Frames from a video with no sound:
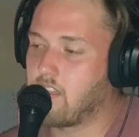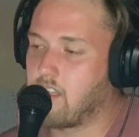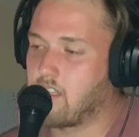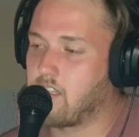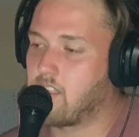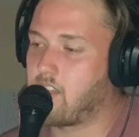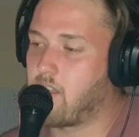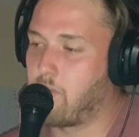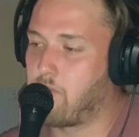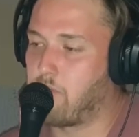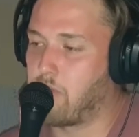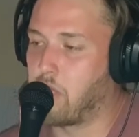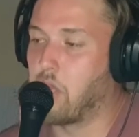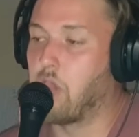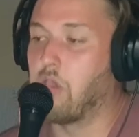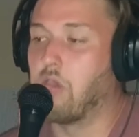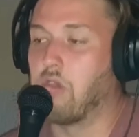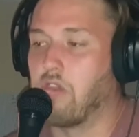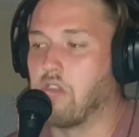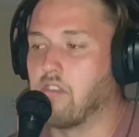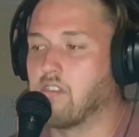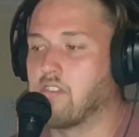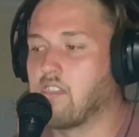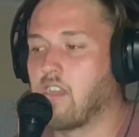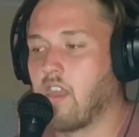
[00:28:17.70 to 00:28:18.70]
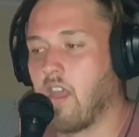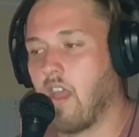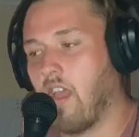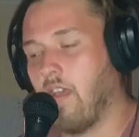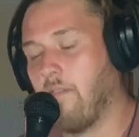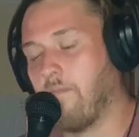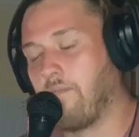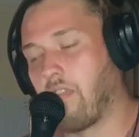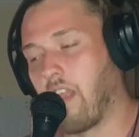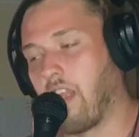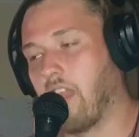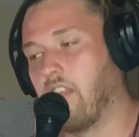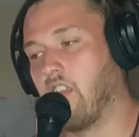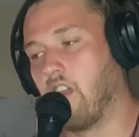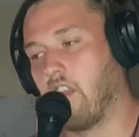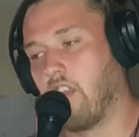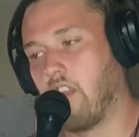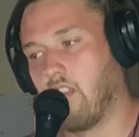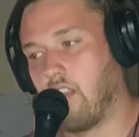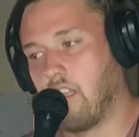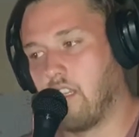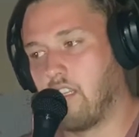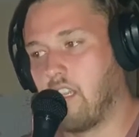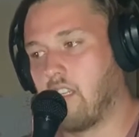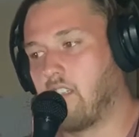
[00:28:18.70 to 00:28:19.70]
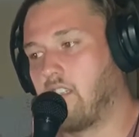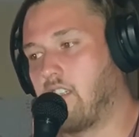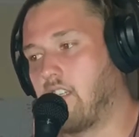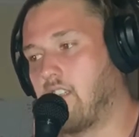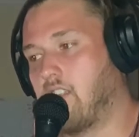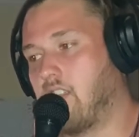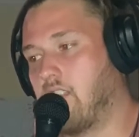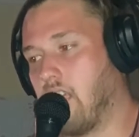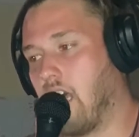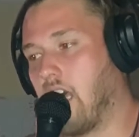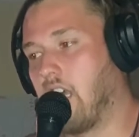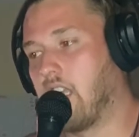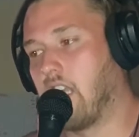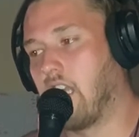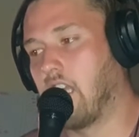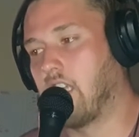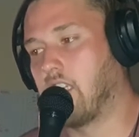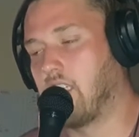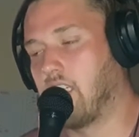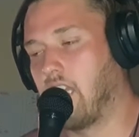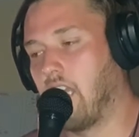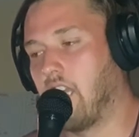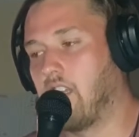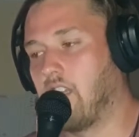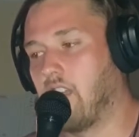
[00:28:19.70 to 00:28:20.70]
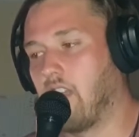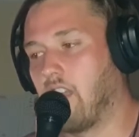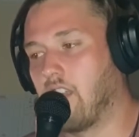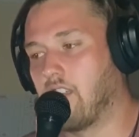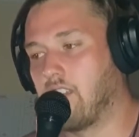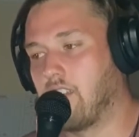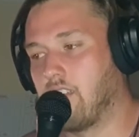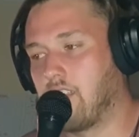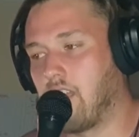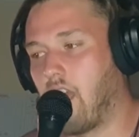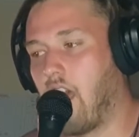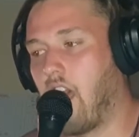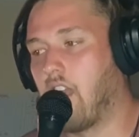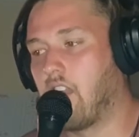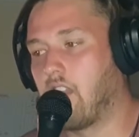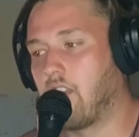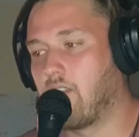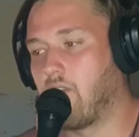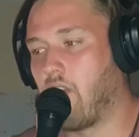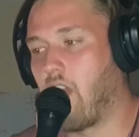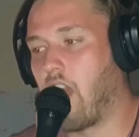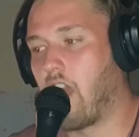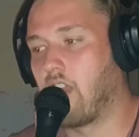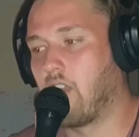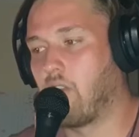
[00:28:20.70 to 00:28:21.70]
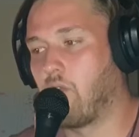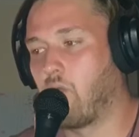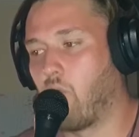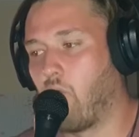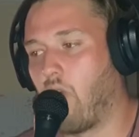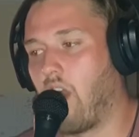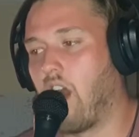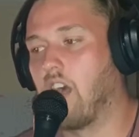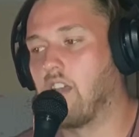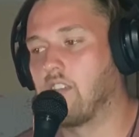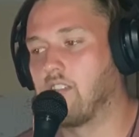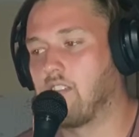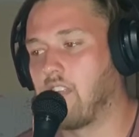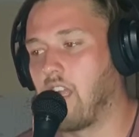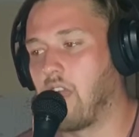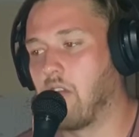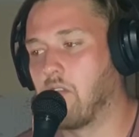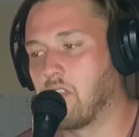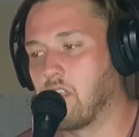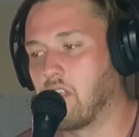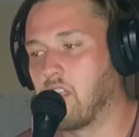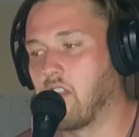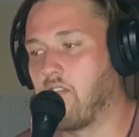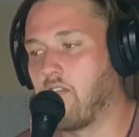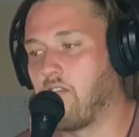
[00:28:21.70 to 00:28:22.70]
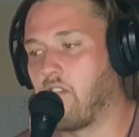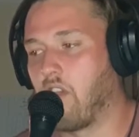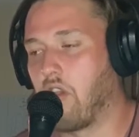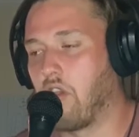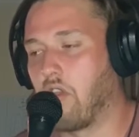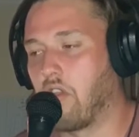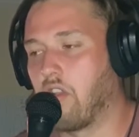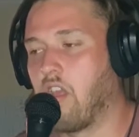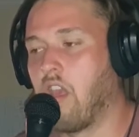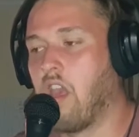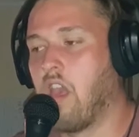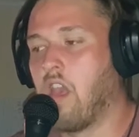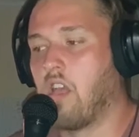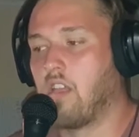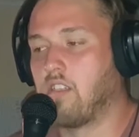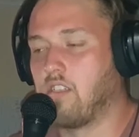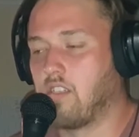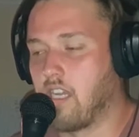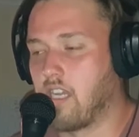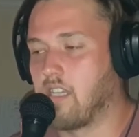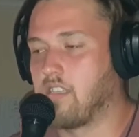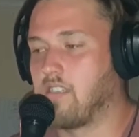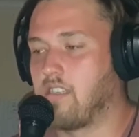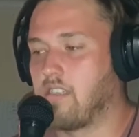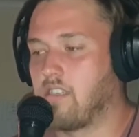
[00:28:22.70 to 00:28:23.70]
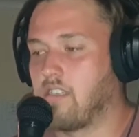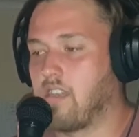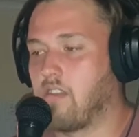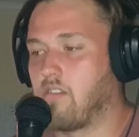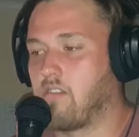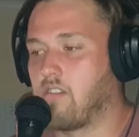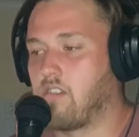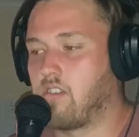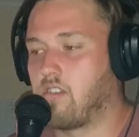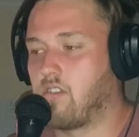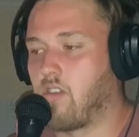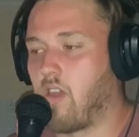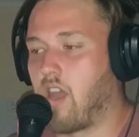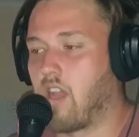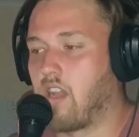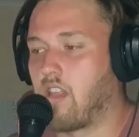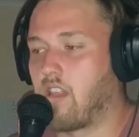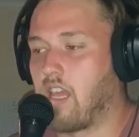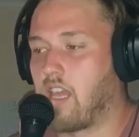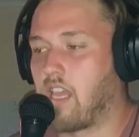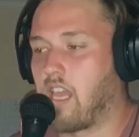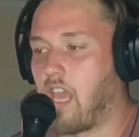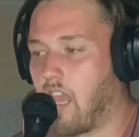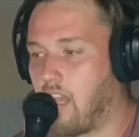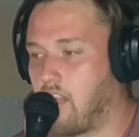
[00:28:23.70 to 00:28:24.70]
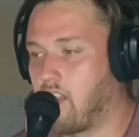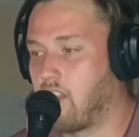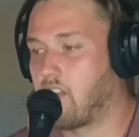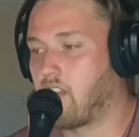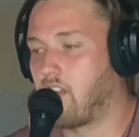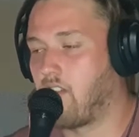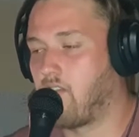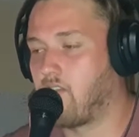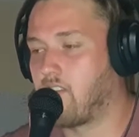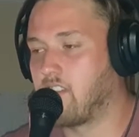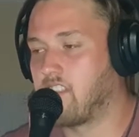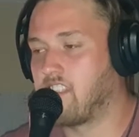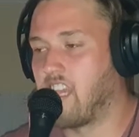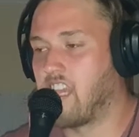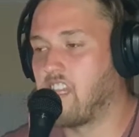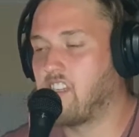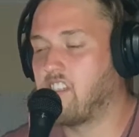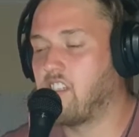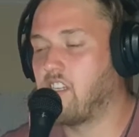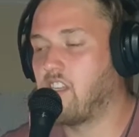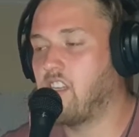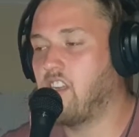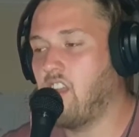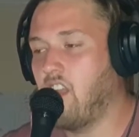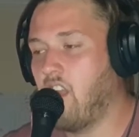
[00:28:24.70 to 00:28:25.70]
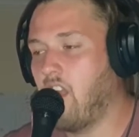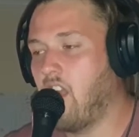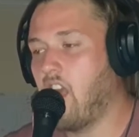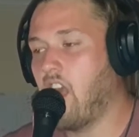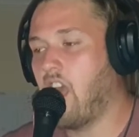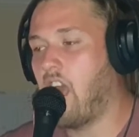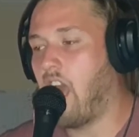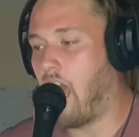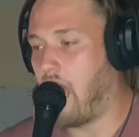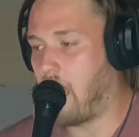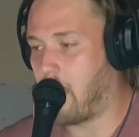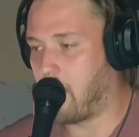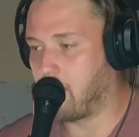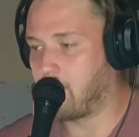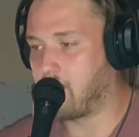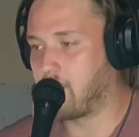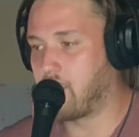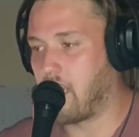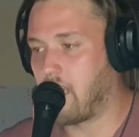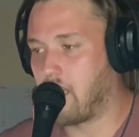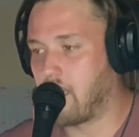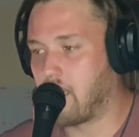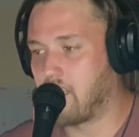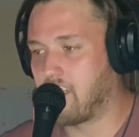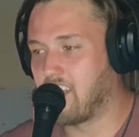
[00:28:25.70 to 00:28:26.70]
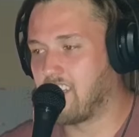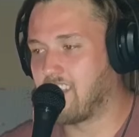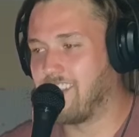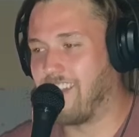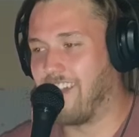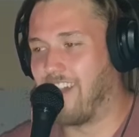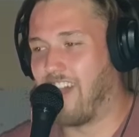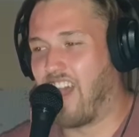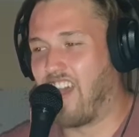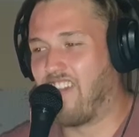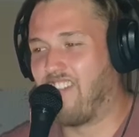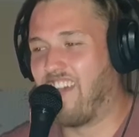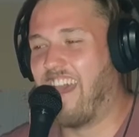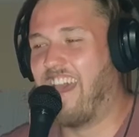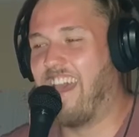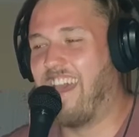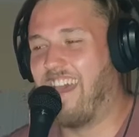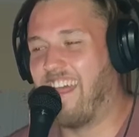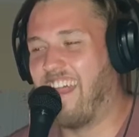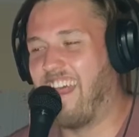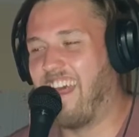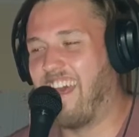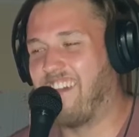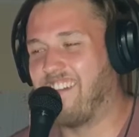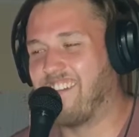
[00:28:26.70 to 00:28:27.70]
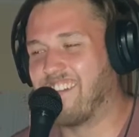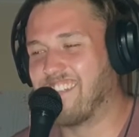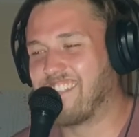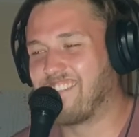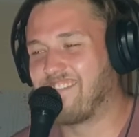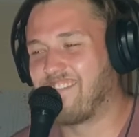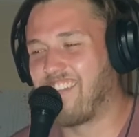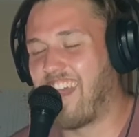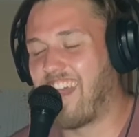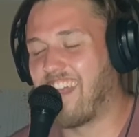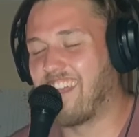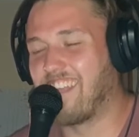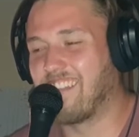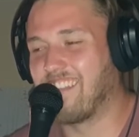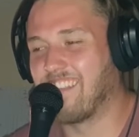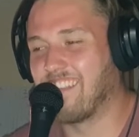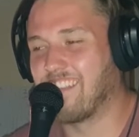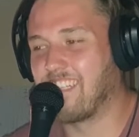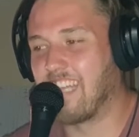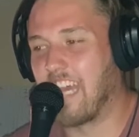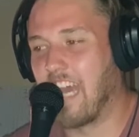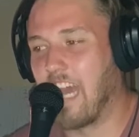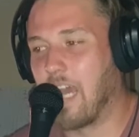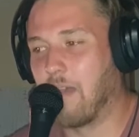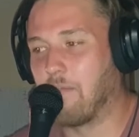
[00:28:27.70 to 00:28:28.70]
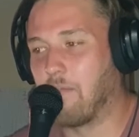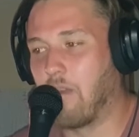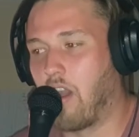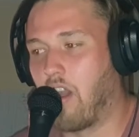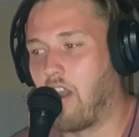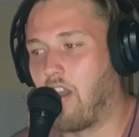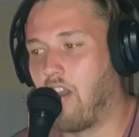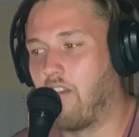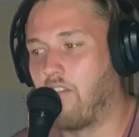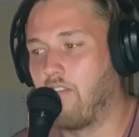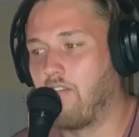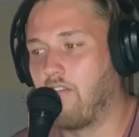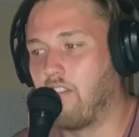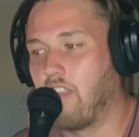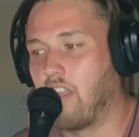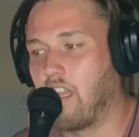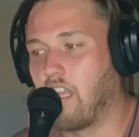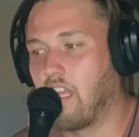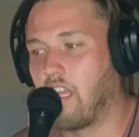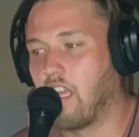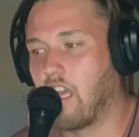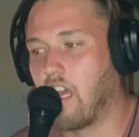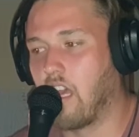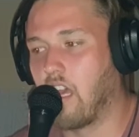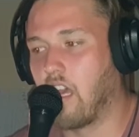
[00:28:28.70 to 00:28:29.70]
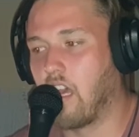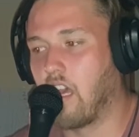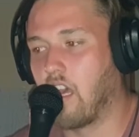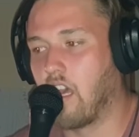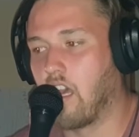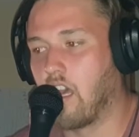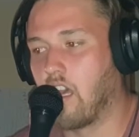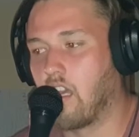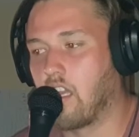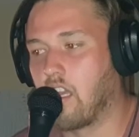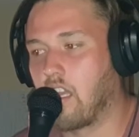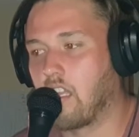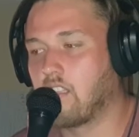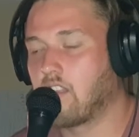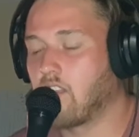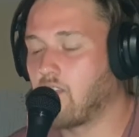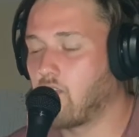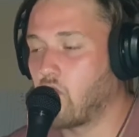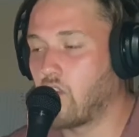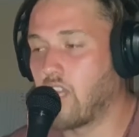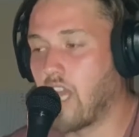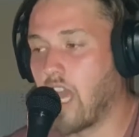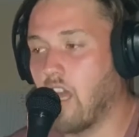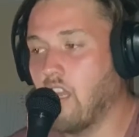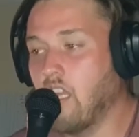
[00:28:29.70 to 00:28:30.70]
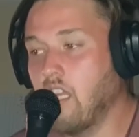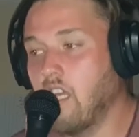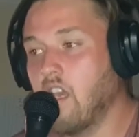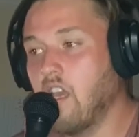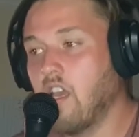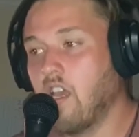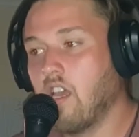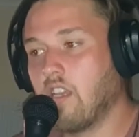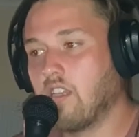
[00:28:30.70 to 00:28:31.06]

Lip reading: just abused, and not only did she suck it, she started riding whilst I was on the phone, just as I was trying to like end the conversation, and I was getting the time and I was writing the time of the interview down.